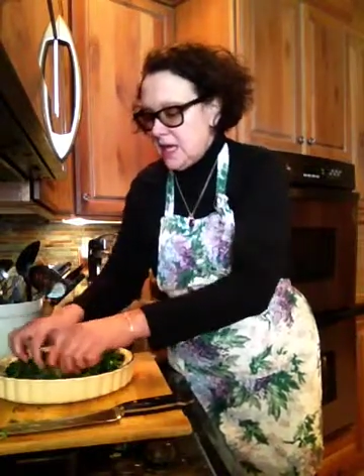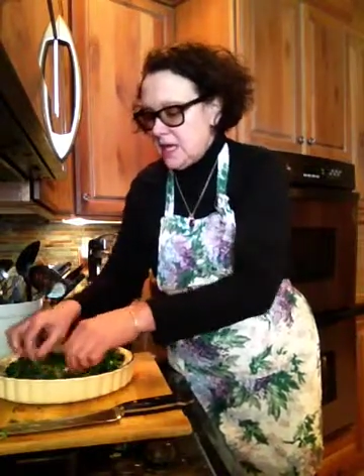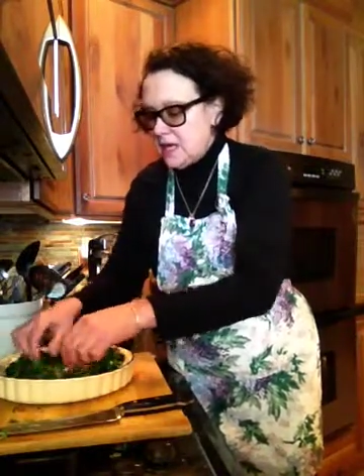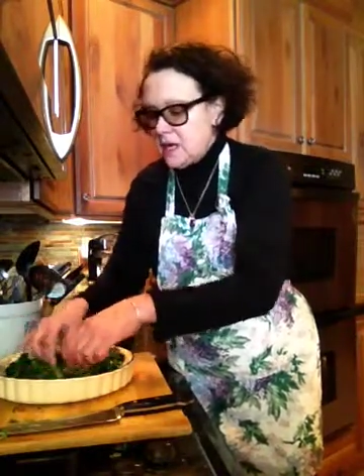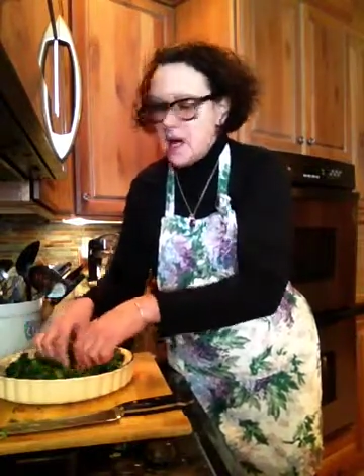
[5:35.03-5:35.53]

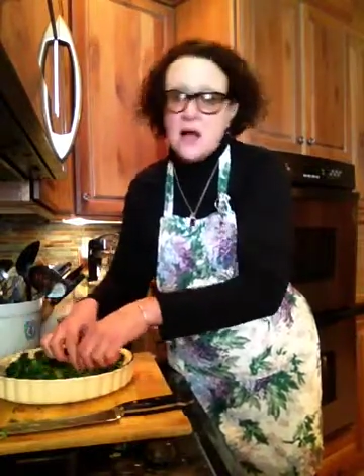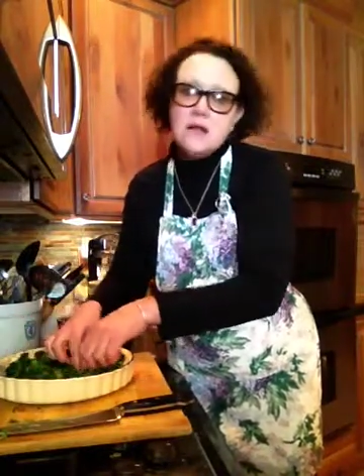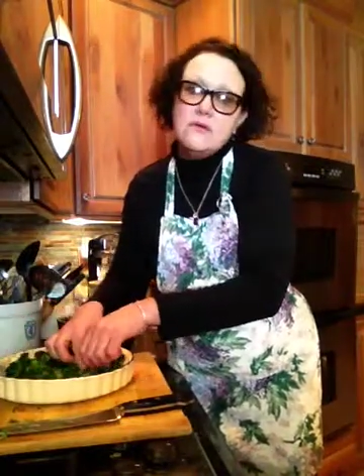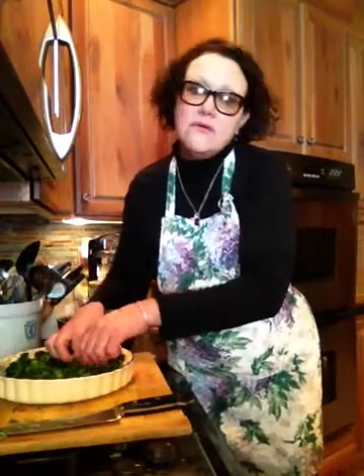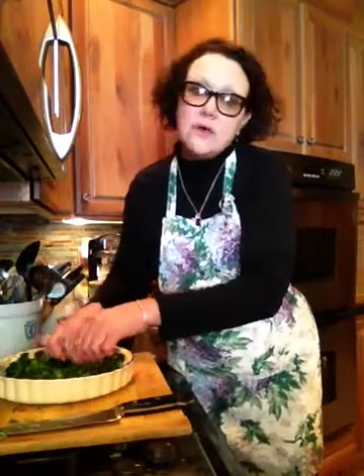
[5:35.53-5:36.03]
in
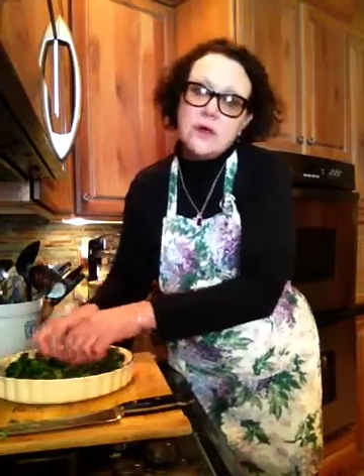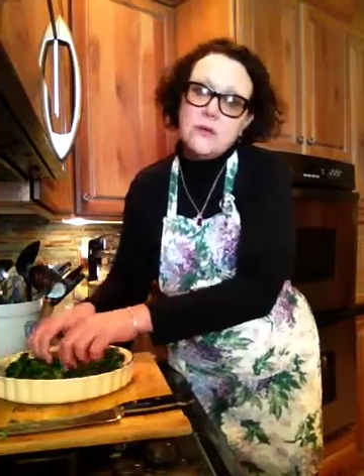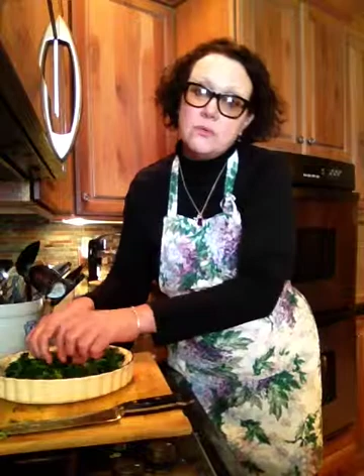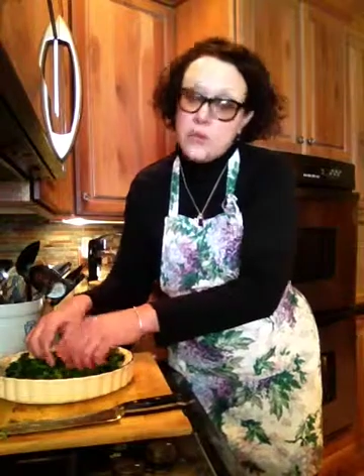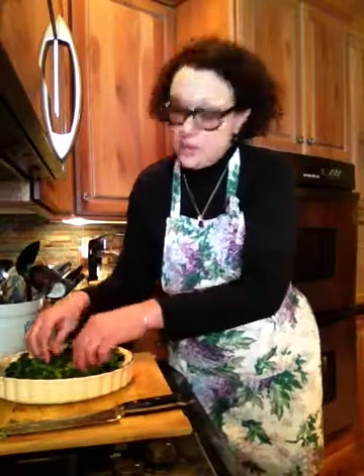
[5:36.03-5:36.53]
olive
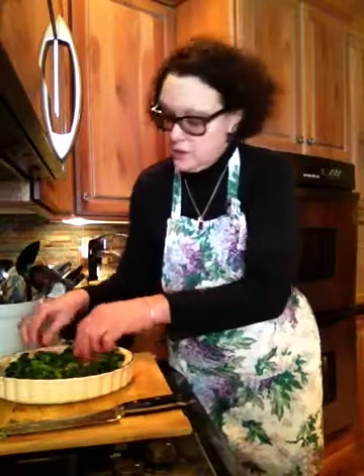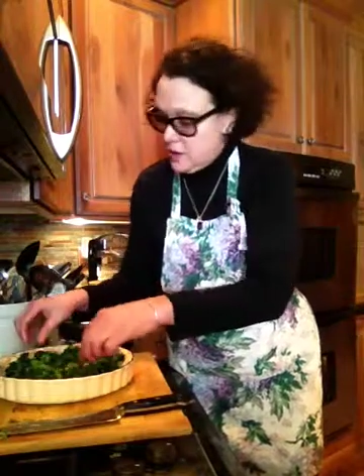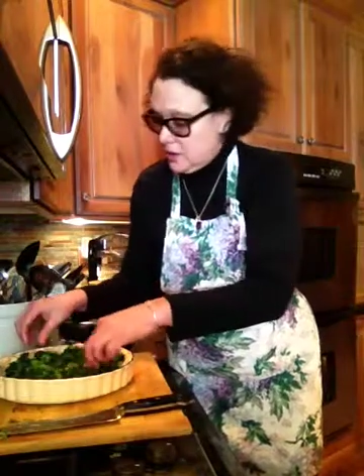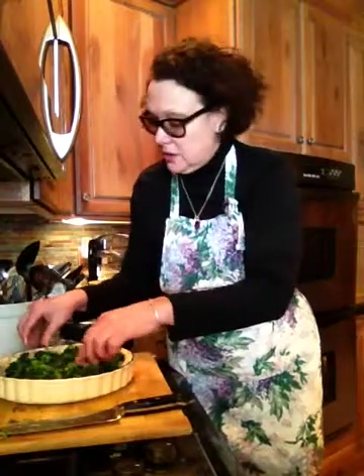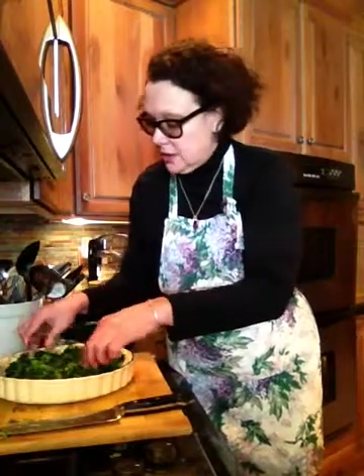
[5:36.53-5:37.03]
oil and
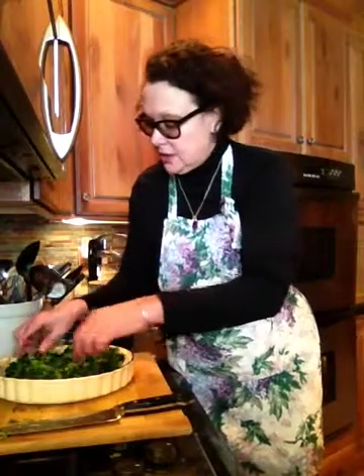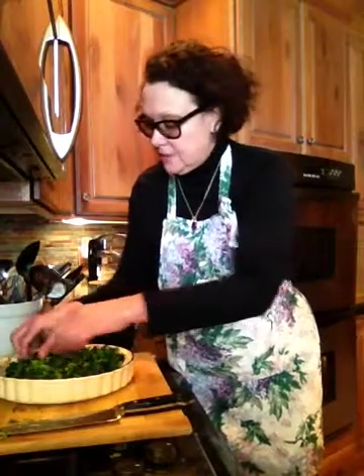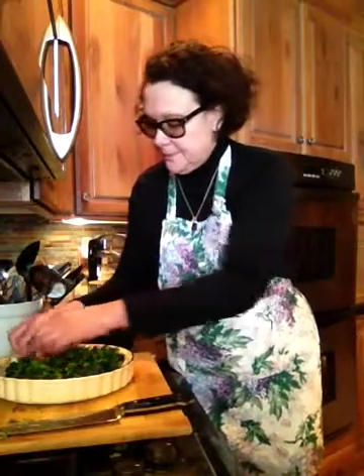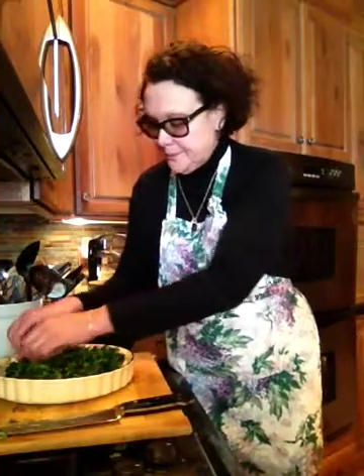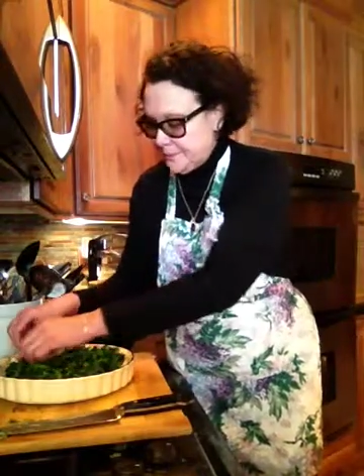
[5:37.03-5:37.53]
garlic.
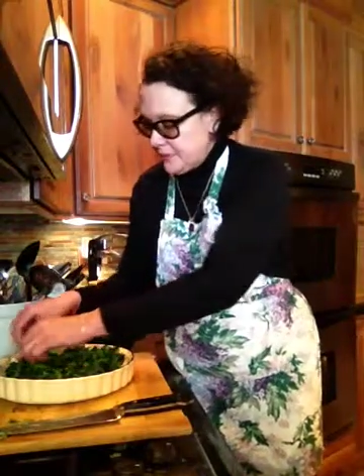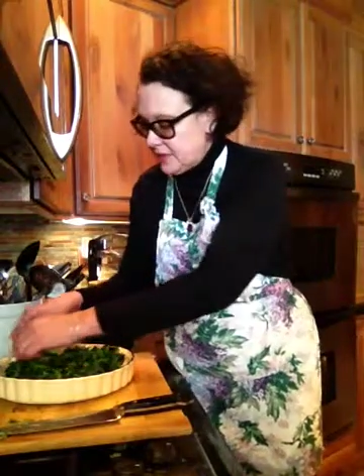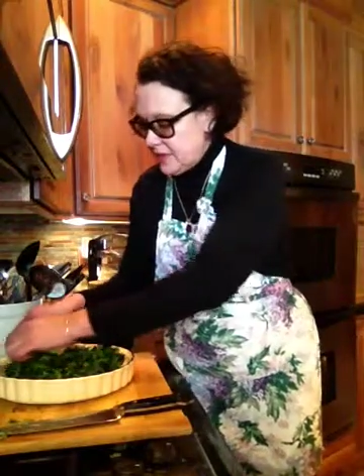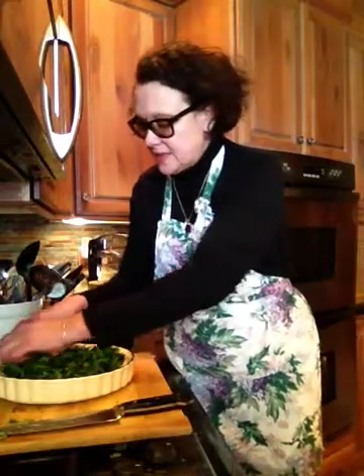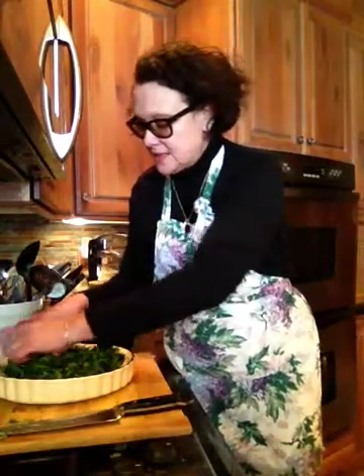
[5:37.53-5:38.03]

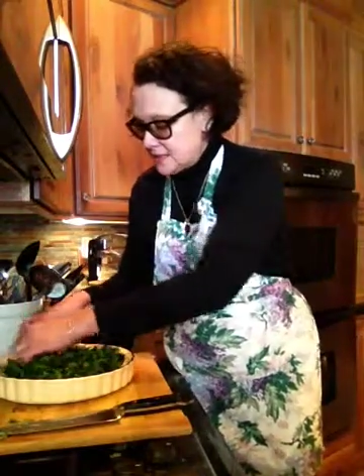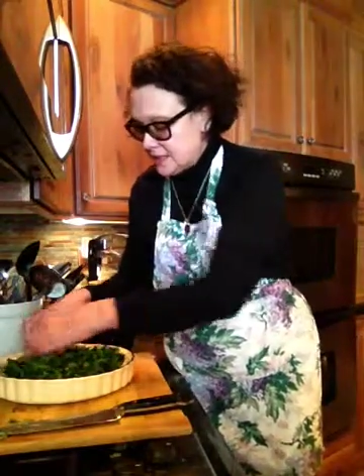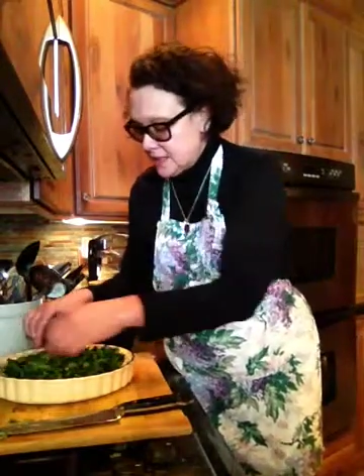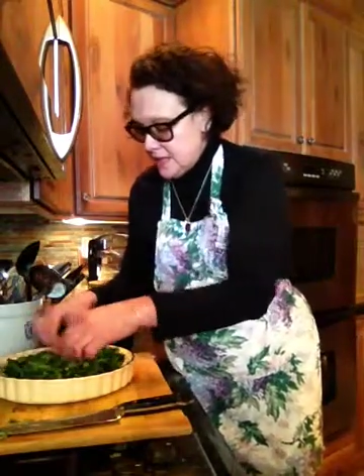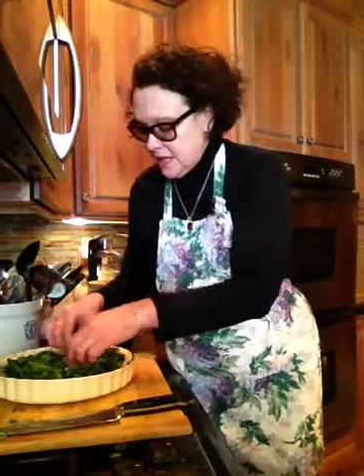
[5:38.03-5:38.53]
And that's it.